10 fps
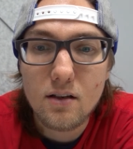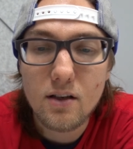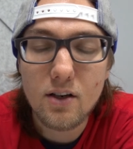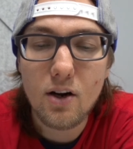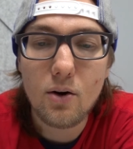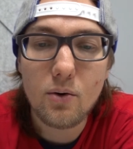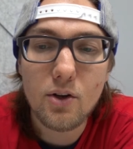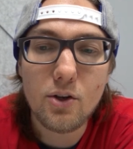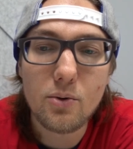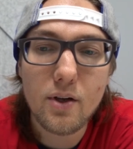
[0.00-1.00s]

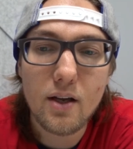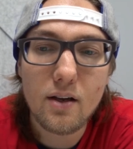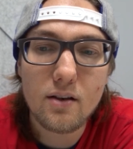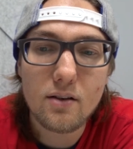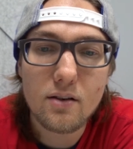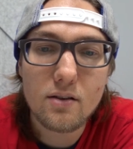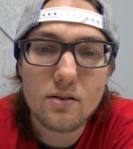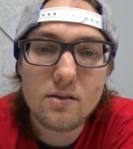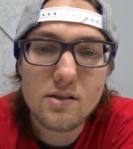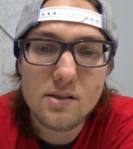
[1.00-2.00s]
You can
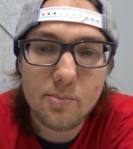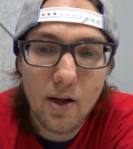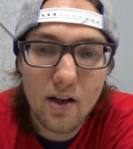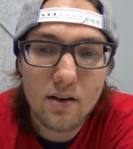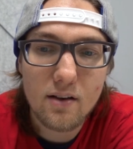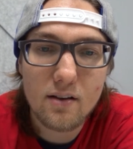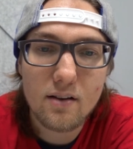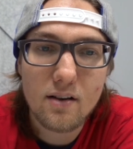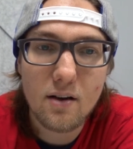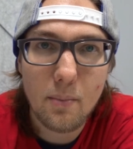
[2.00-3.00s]
spend
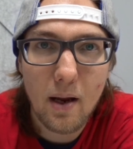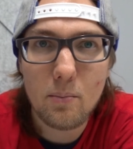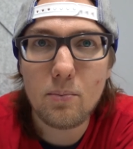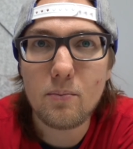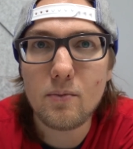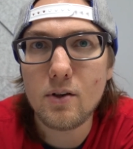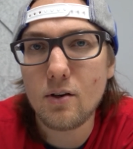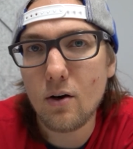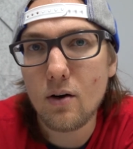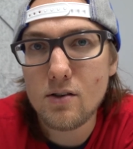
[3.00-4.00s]
command,
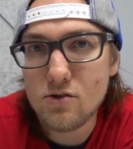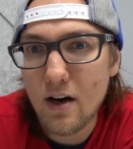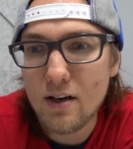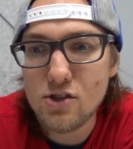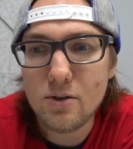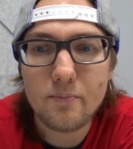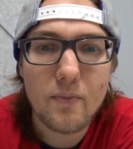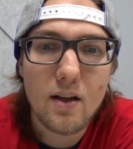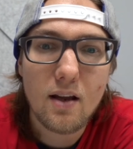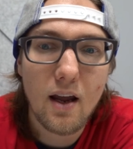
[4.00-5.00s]
a stratagem,
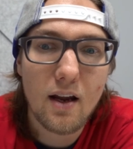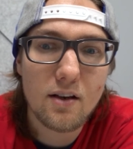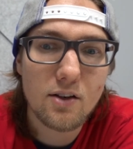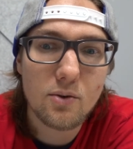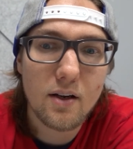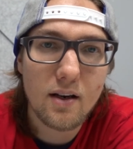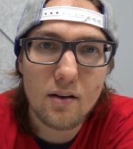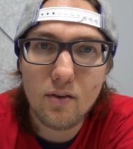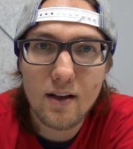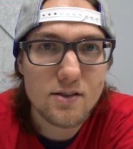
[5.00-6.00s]
and you can
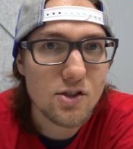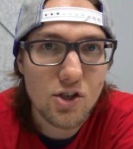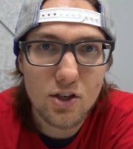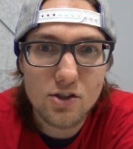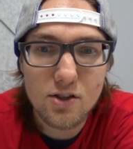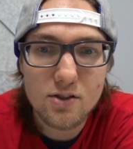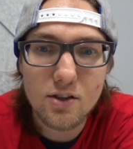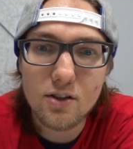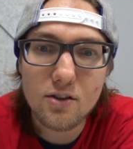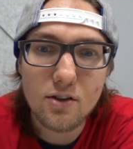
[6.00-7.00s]
advance and charge in a turn.